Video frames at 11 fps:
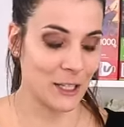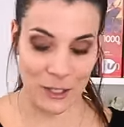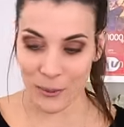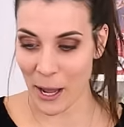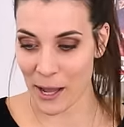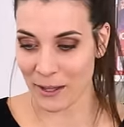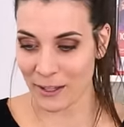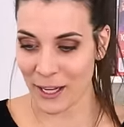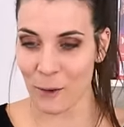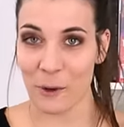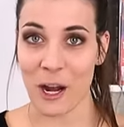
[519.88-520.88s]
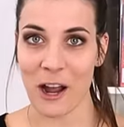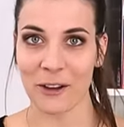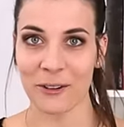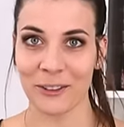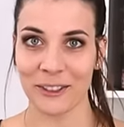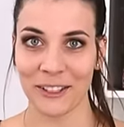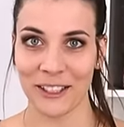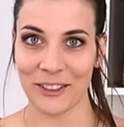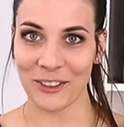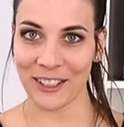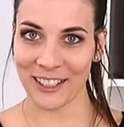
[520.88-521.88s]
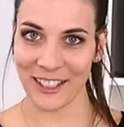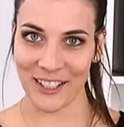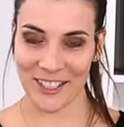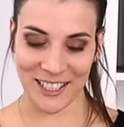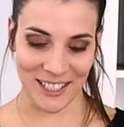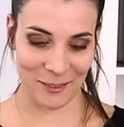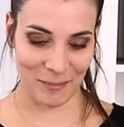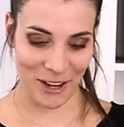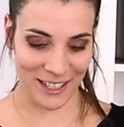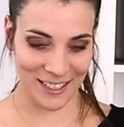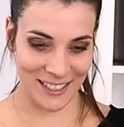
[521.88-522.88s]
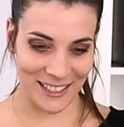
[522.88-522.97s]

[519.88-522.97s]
So yeah, here we are, doing the Castorland brand.